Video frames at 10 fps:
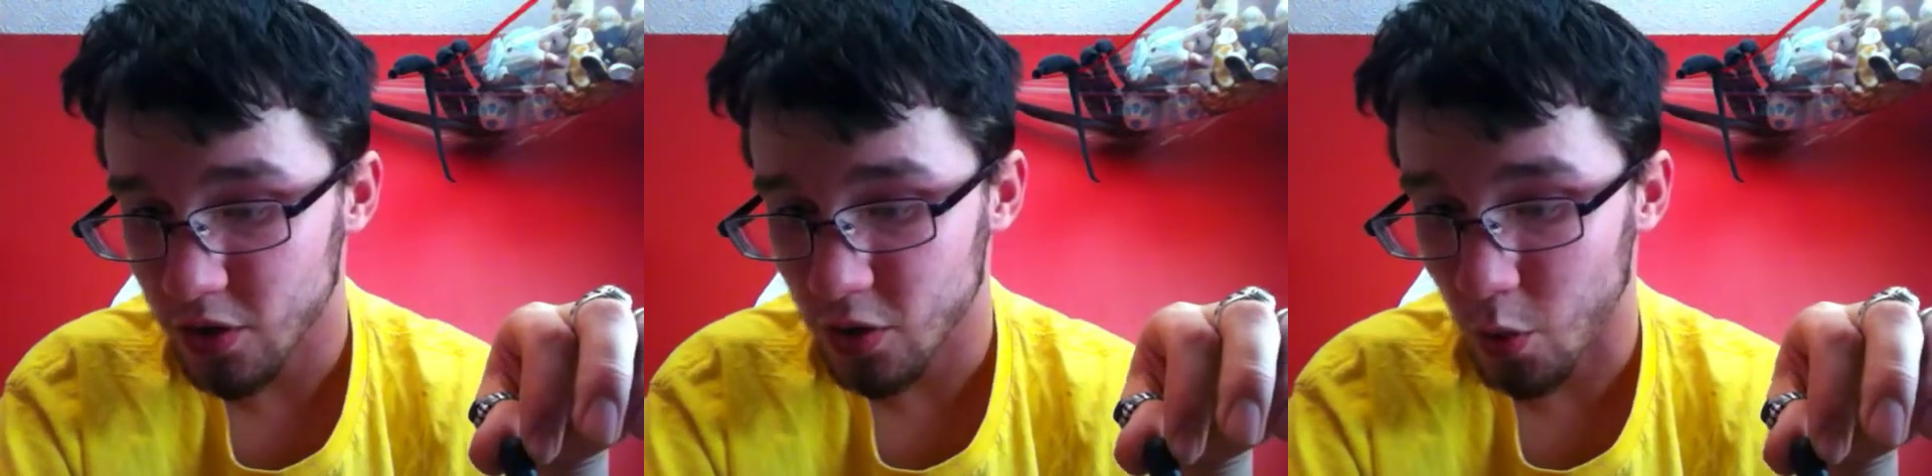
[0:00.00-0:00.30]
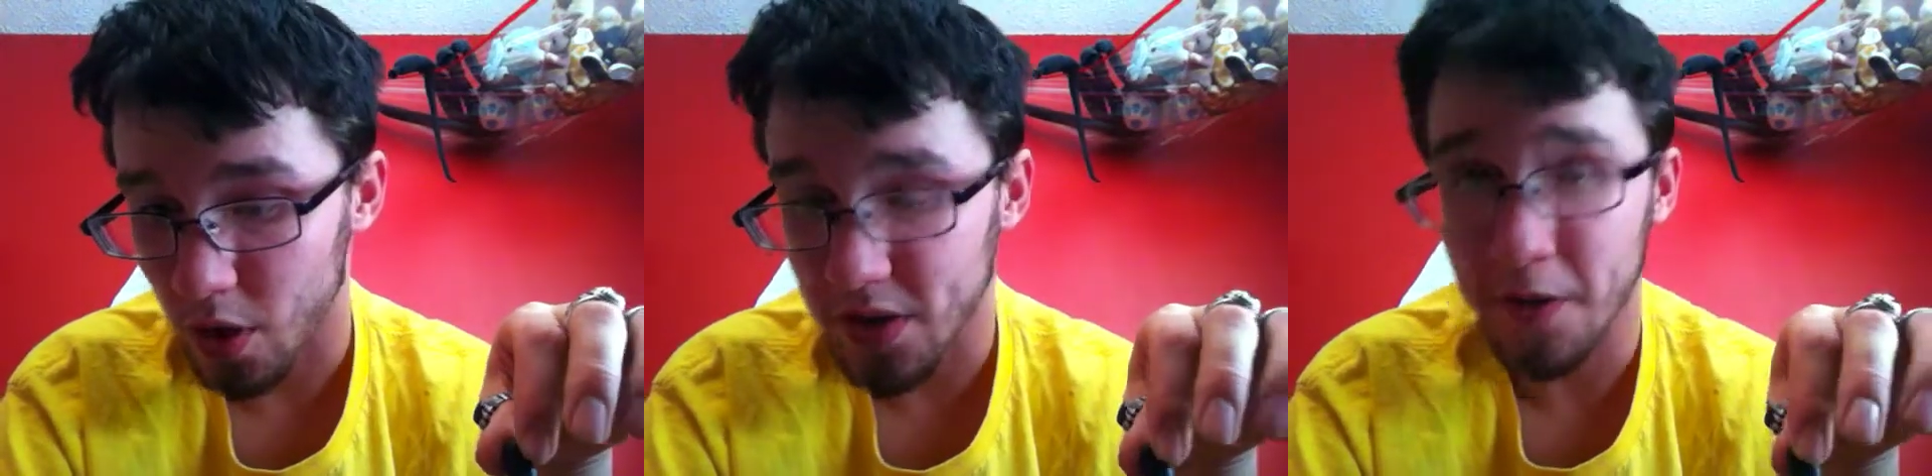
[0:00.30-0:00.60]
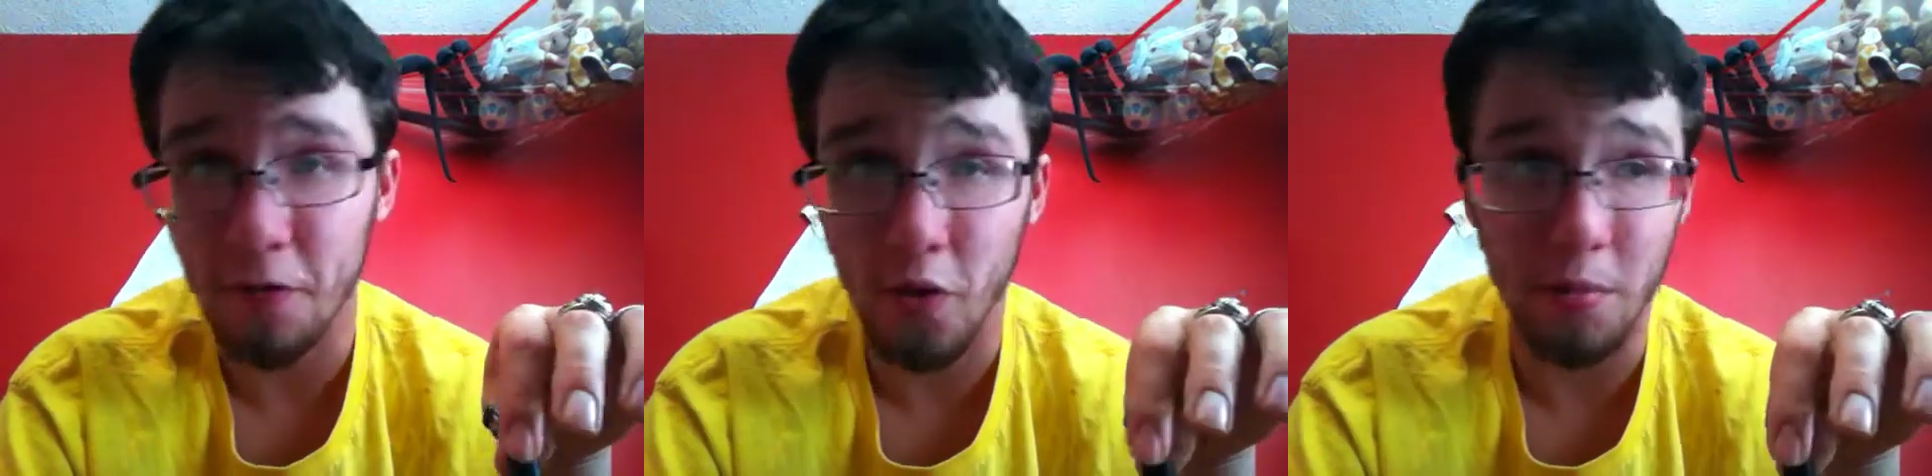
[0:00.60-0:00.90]

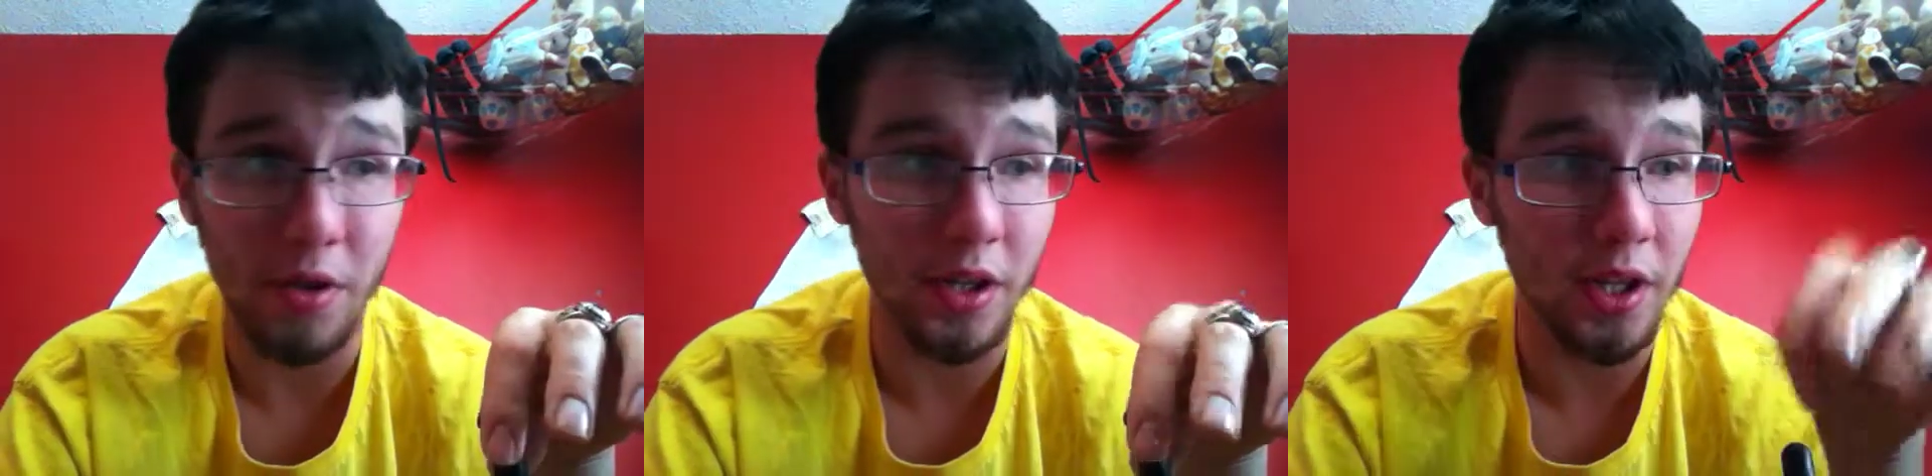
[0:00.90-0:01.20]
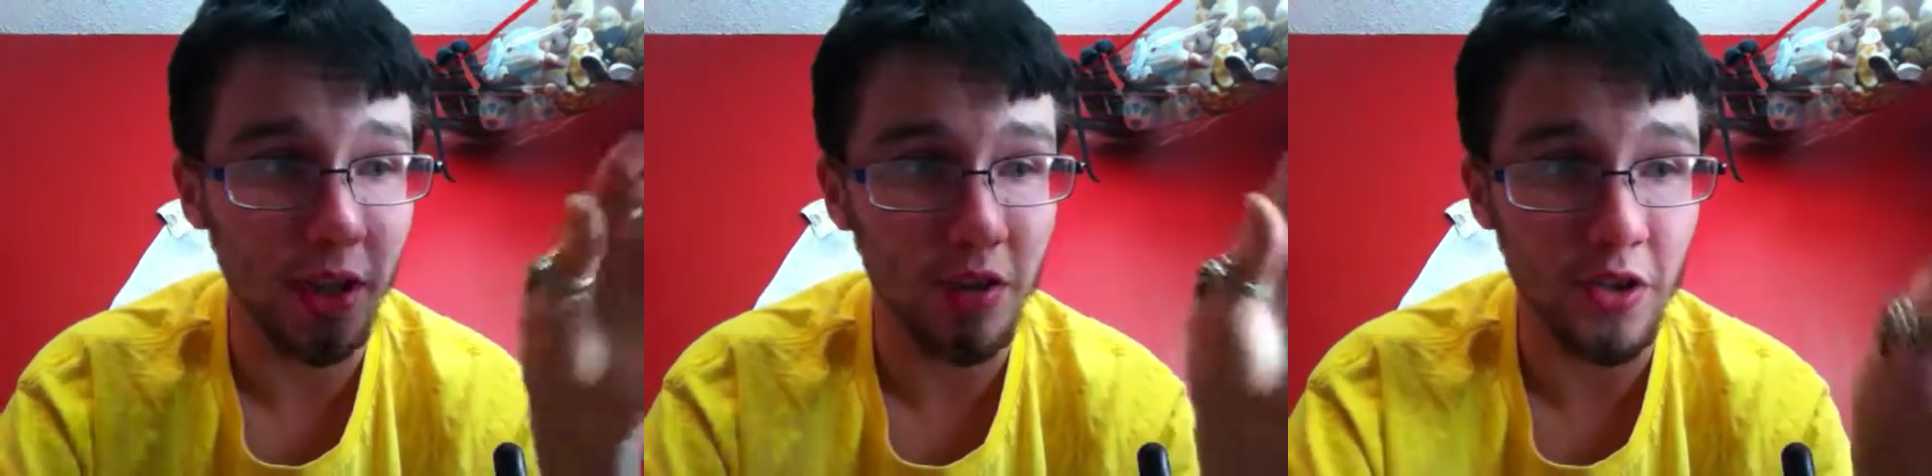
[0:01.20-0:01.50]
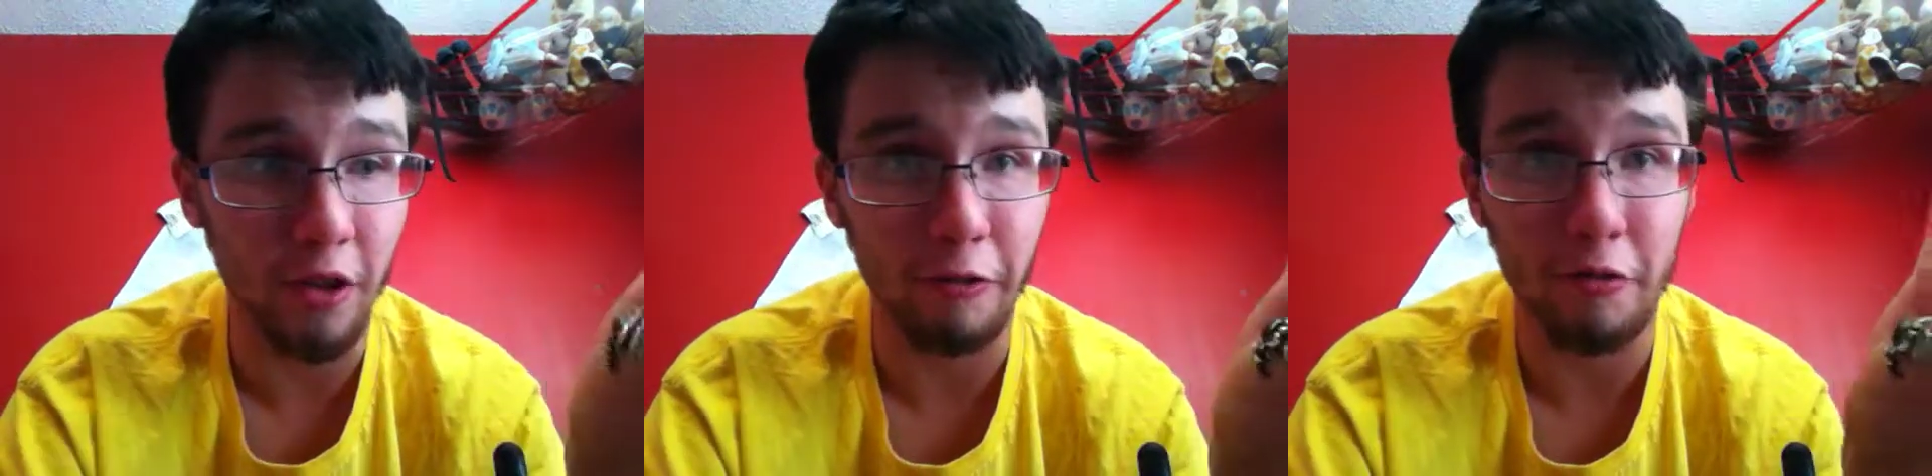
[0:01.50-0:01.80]
24 milliliters
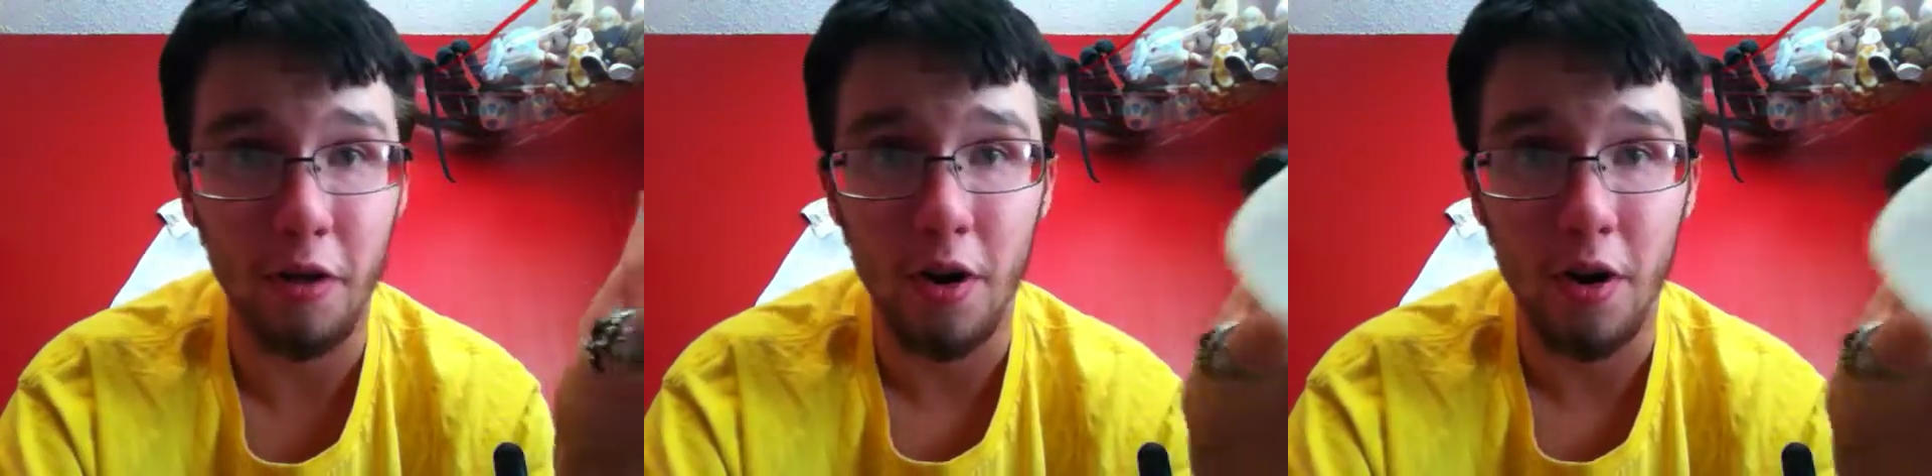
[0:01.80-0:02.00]
of